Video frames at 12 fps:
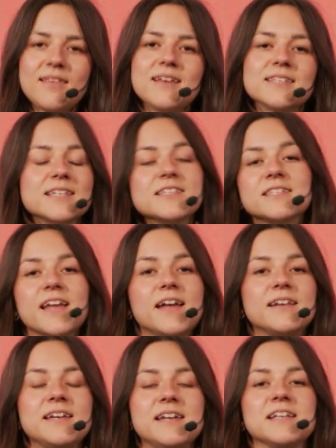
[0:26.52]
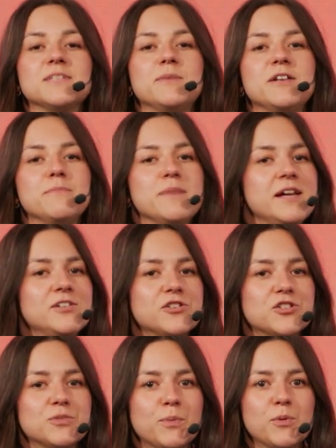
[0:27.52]
Since then, he has been a major
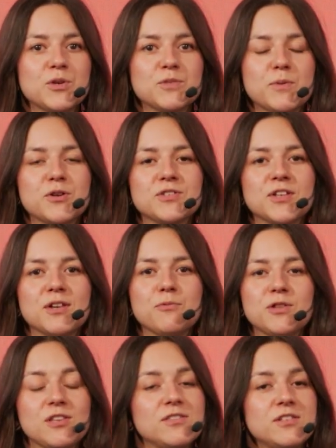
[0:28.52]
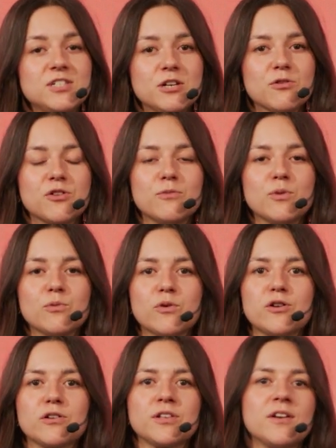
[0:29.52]
spokesperson within the geothermal
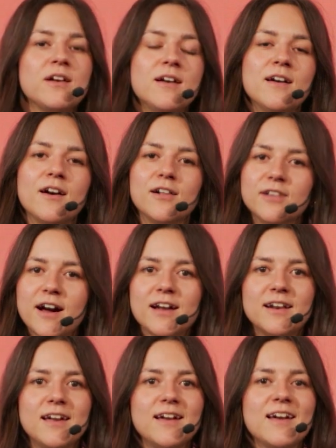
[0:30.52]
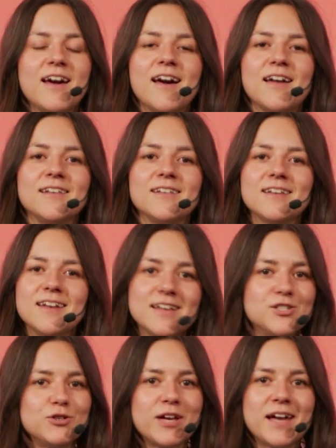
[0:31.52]
world, aligning and
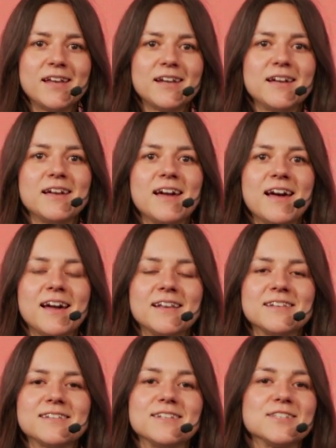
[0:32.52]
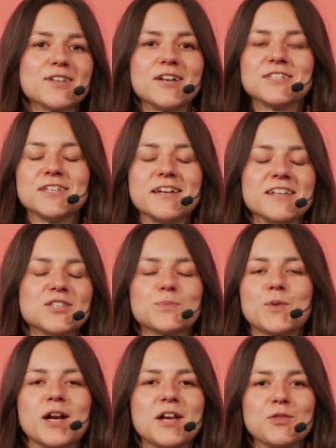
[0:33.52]
educating and discussing and
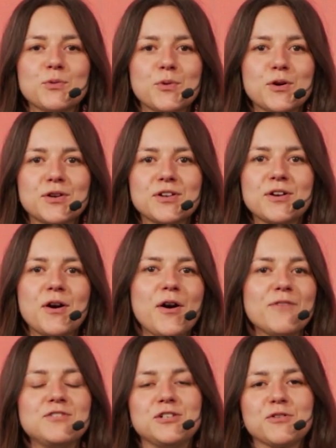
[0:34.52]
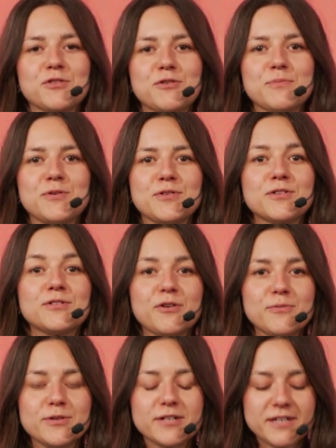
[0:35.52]
spreading the word of geothermal
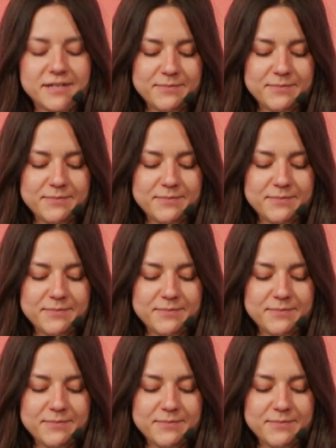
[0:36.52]
globally.